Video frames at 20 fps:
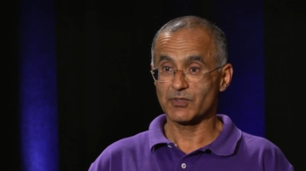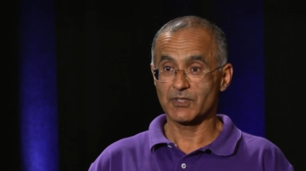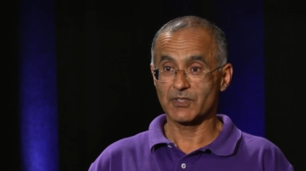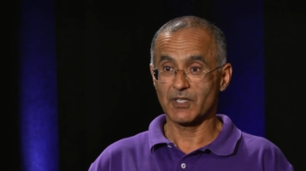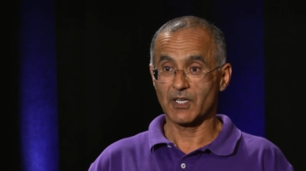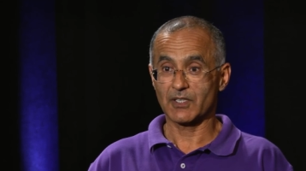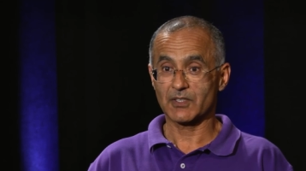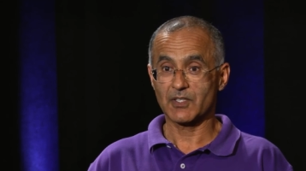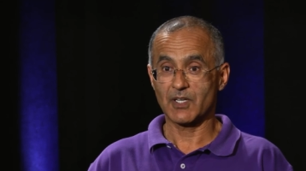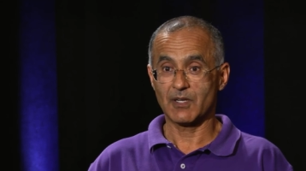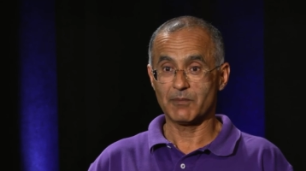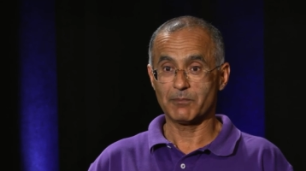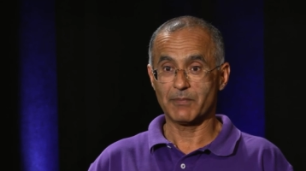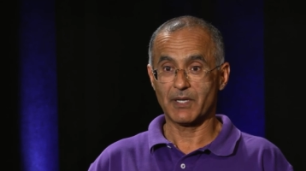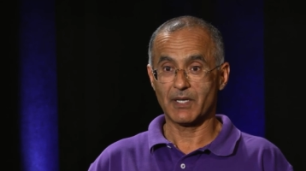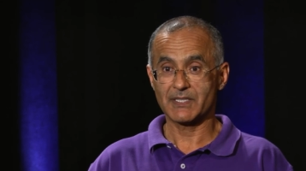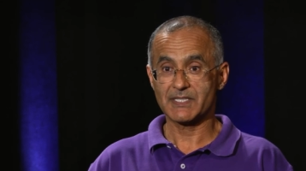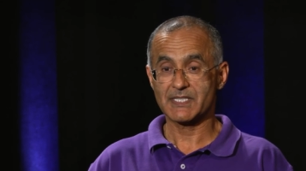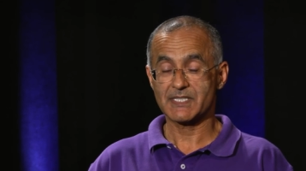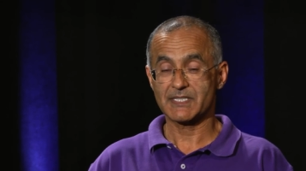through the dot-com
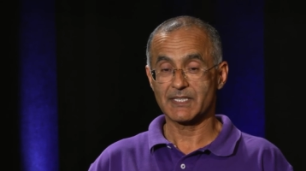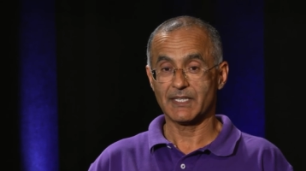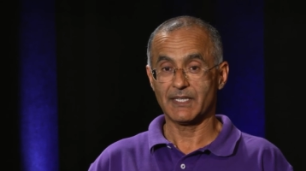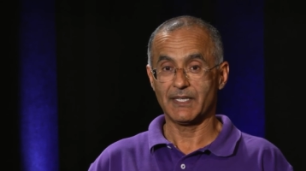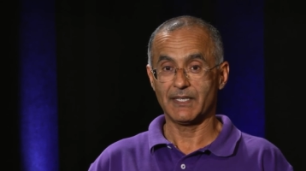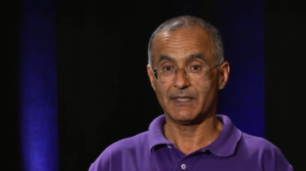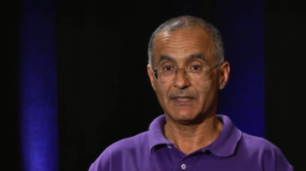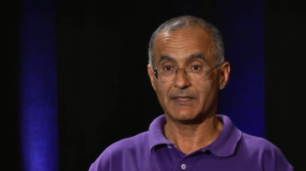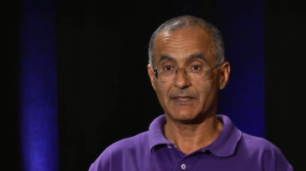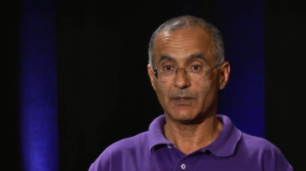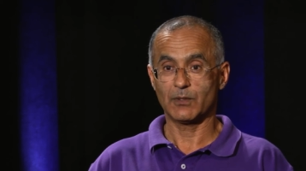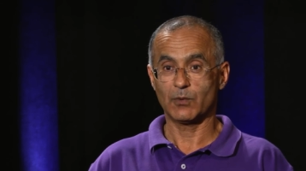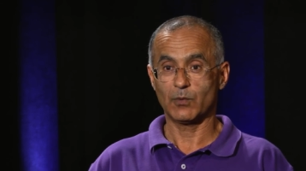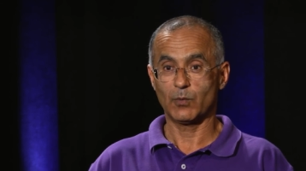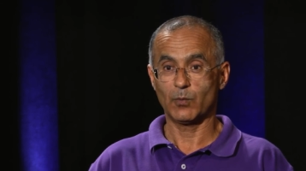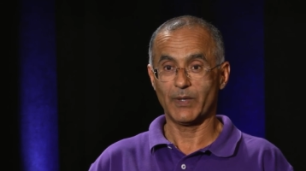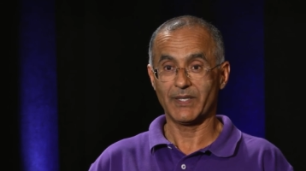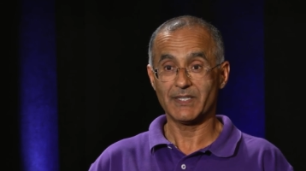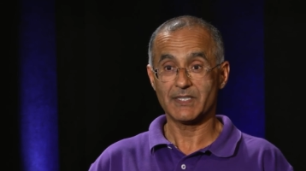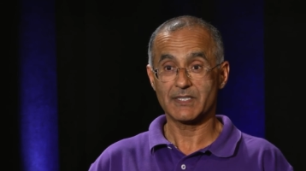bust. It uh,
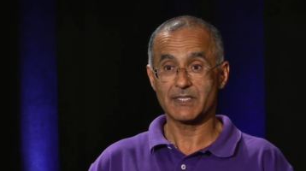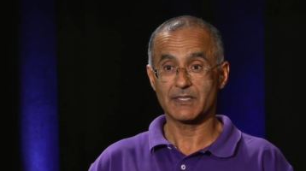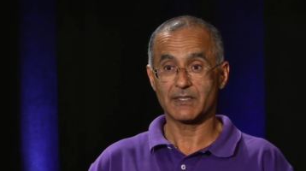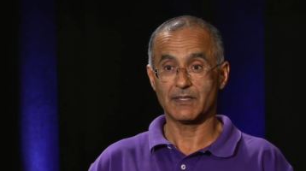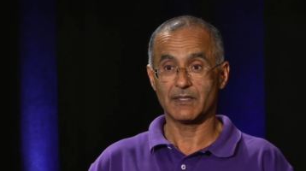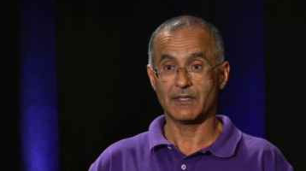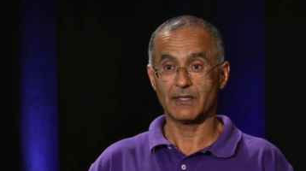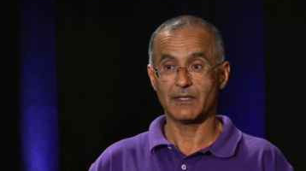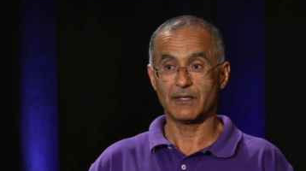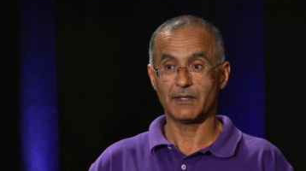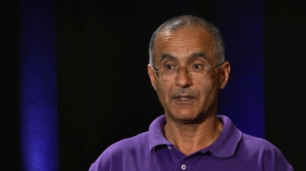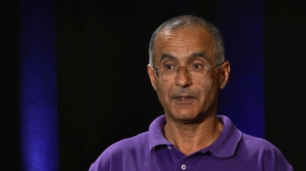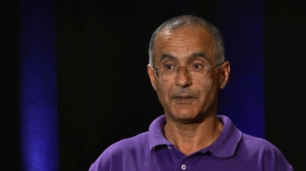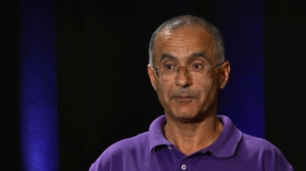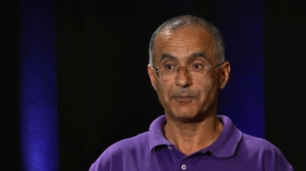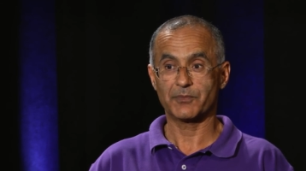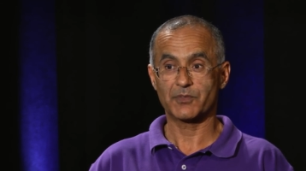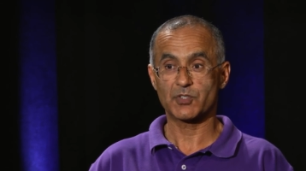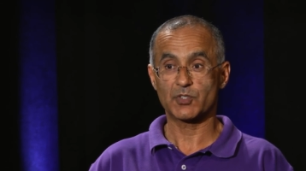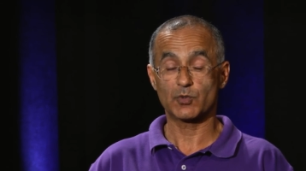went
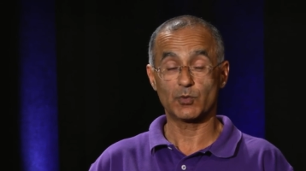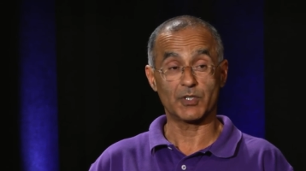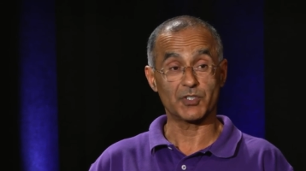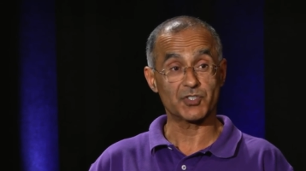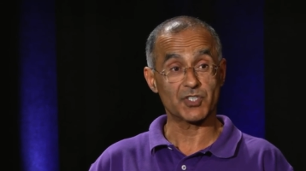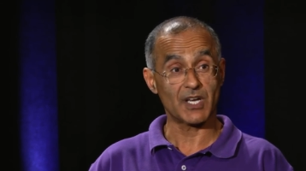um, through a